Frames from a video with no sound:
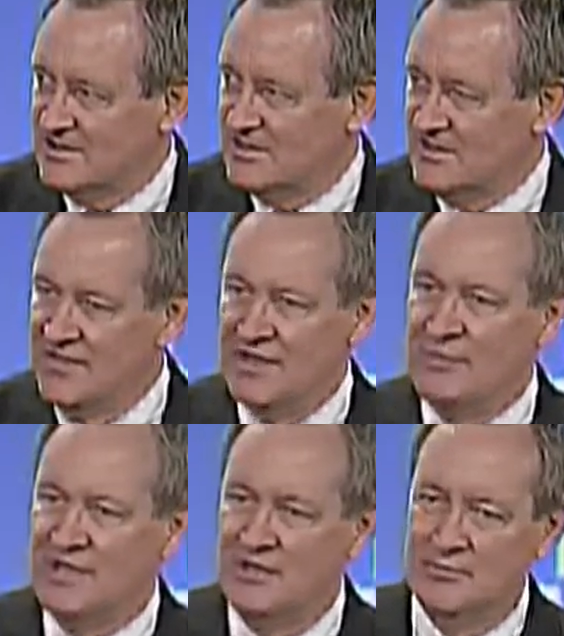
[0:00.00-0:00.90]
then they
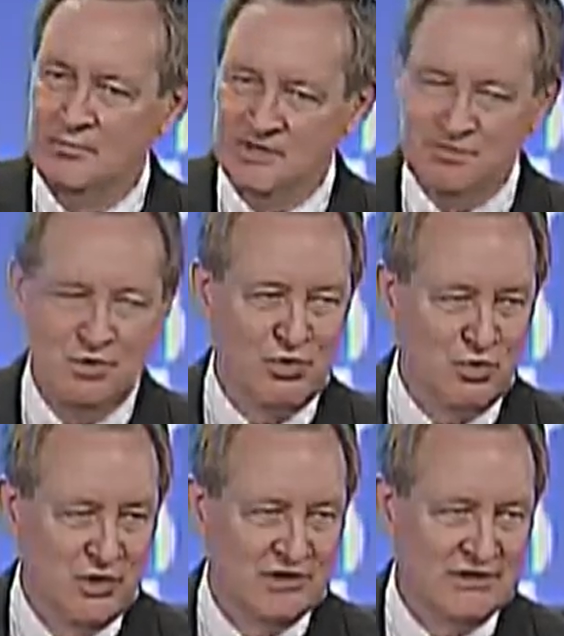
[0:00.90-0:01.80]
become much
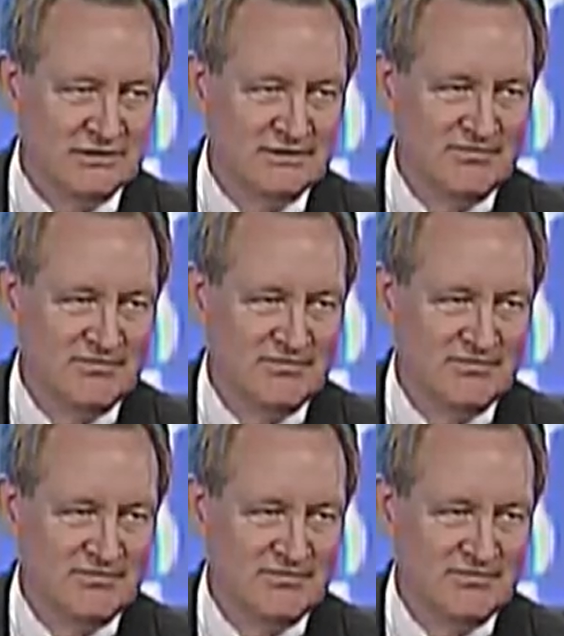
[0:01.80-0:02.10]
more willing